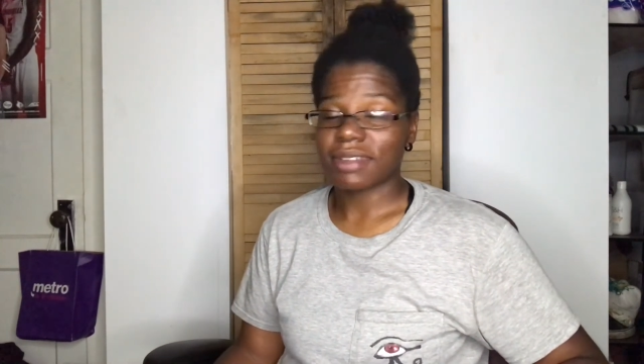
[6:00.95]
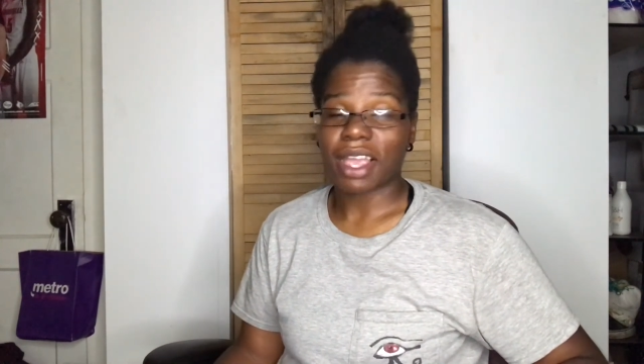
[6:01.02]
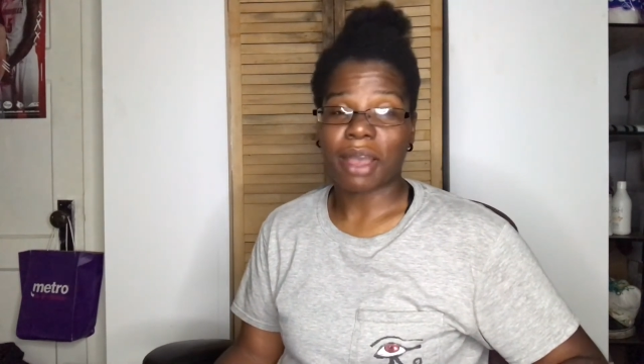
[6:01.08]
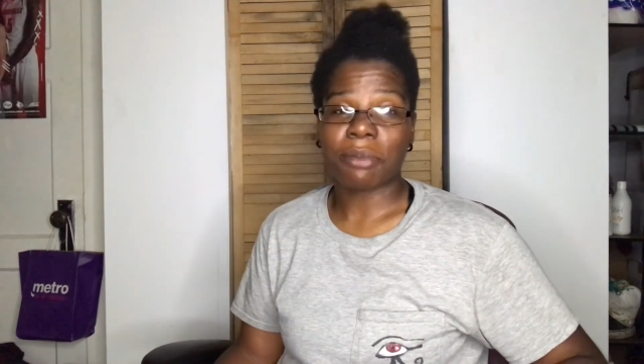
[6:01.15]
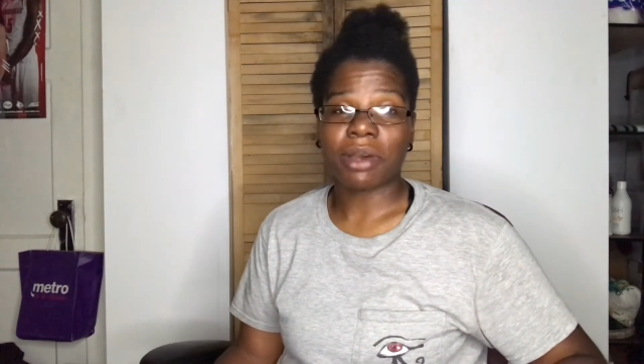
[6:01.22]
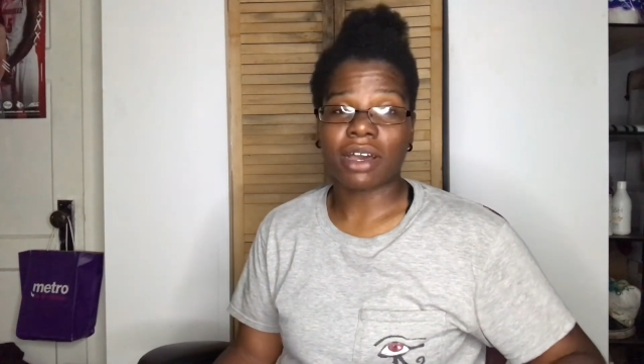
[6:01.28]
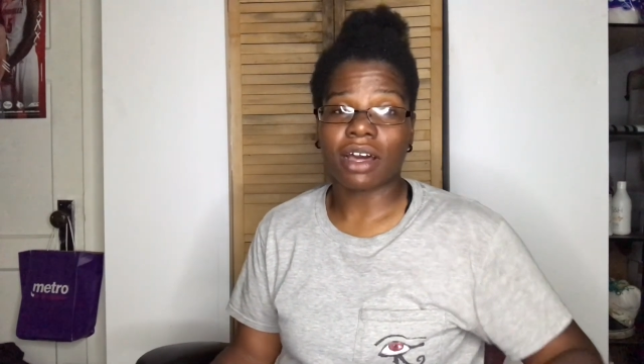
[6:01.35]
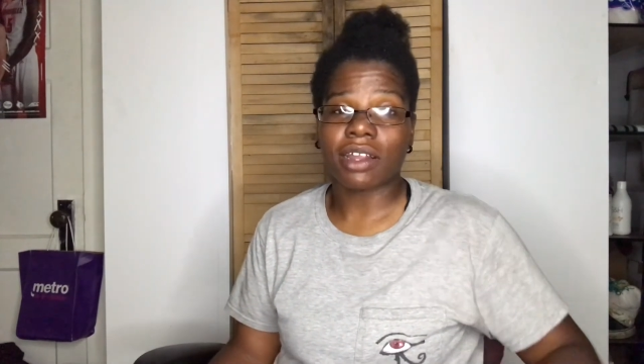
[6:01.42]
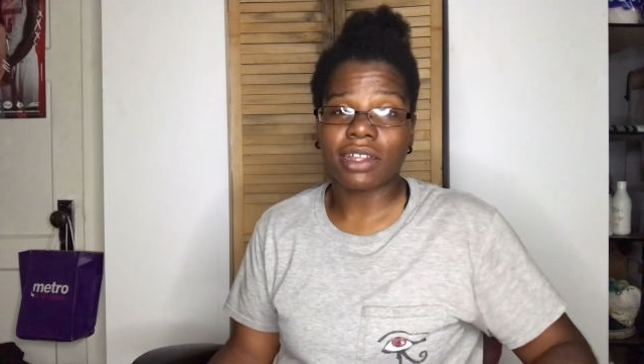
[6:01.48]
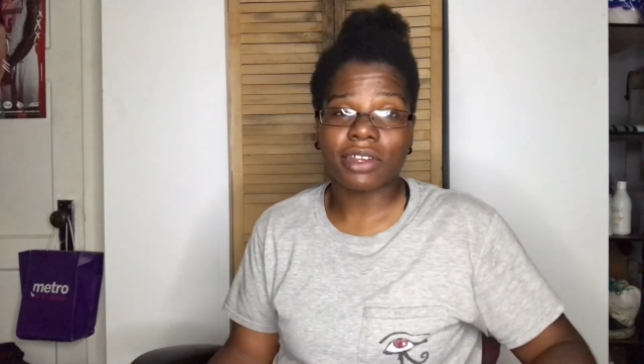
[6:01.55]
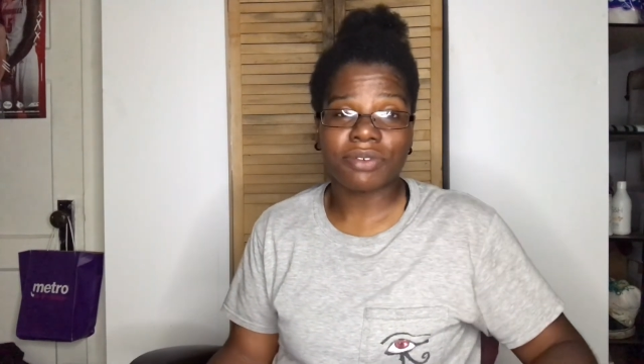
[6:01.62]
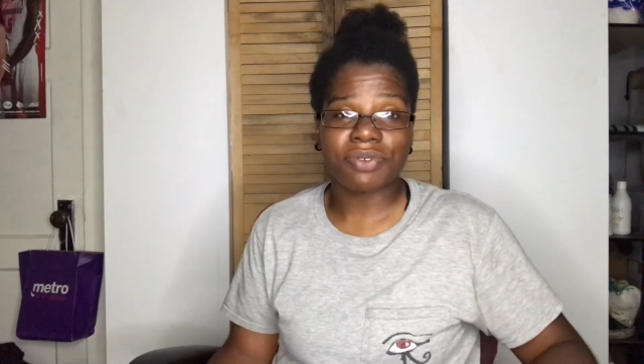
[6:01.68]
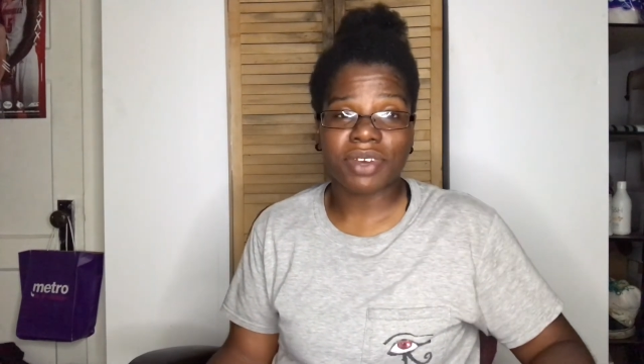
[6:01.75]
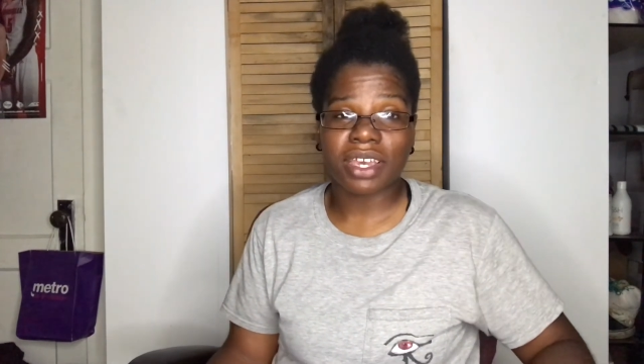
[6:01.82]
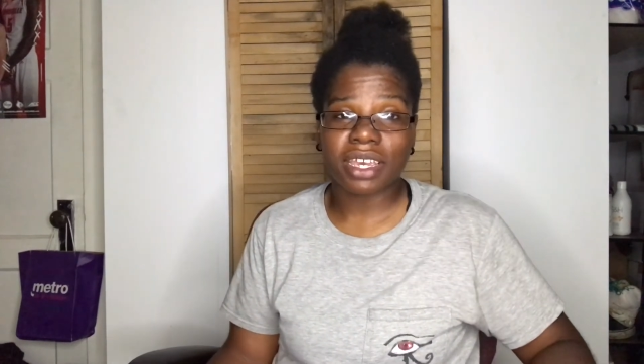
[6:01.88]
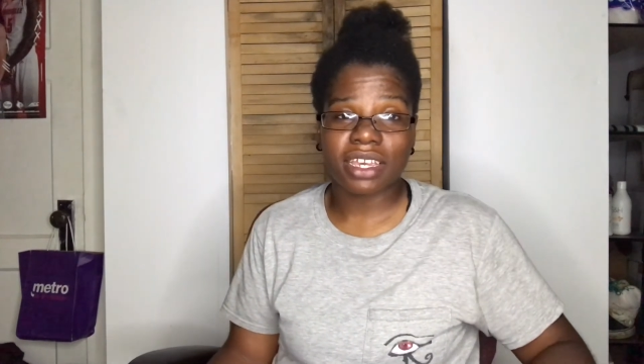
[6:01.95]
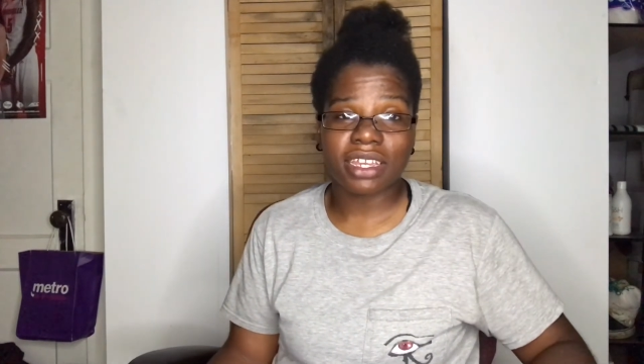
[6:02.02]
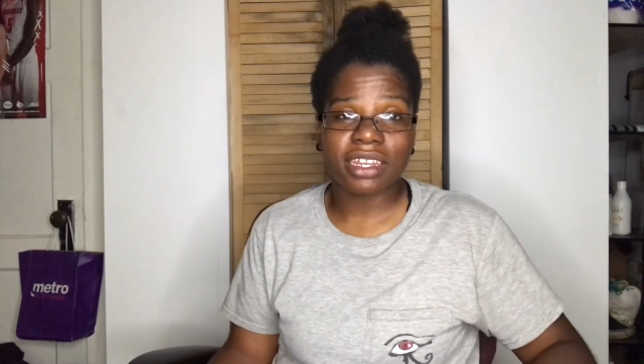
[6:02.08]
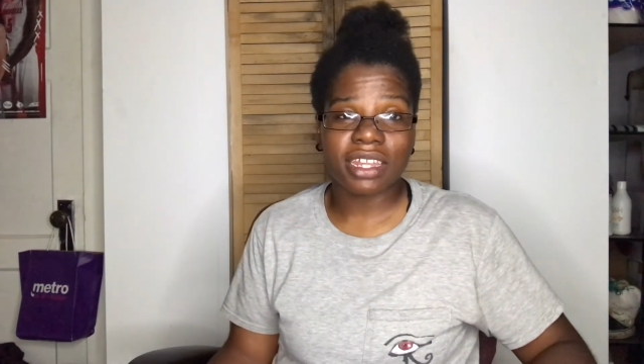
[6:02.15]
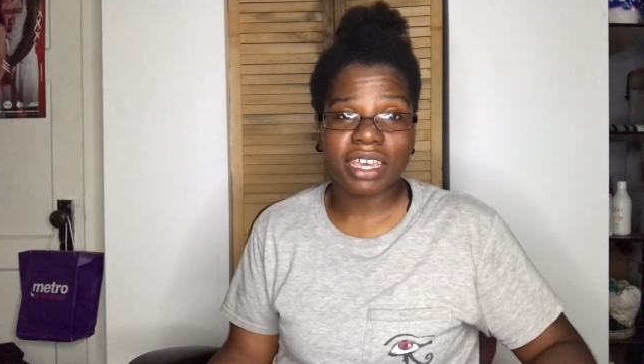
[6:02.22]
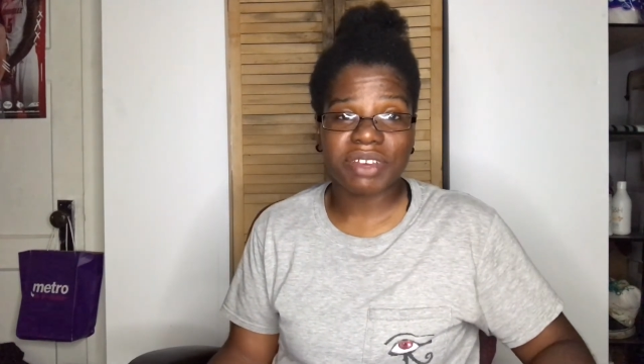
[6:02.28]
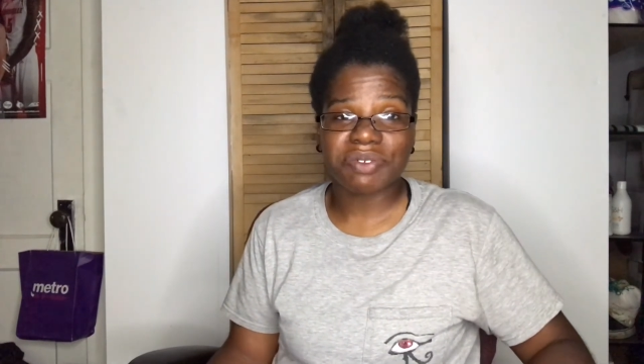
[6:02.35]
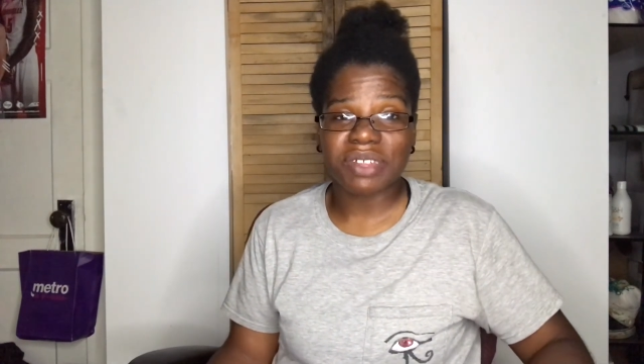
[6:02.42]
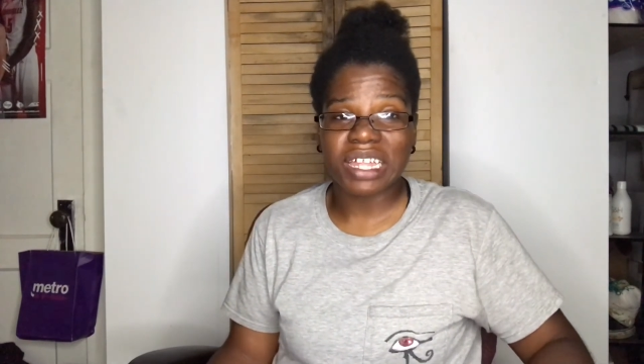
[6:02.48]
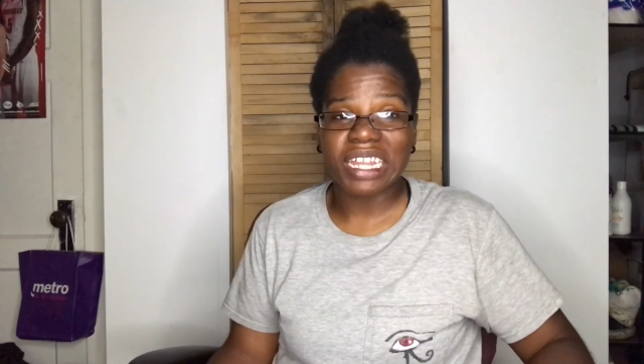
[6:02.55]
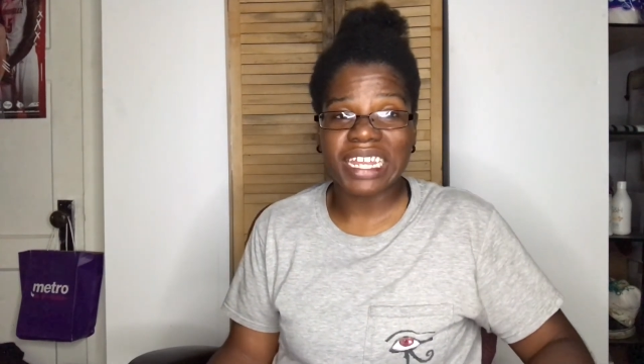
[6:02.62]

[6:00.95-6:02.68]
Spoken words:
I'm gonna call it a fade. A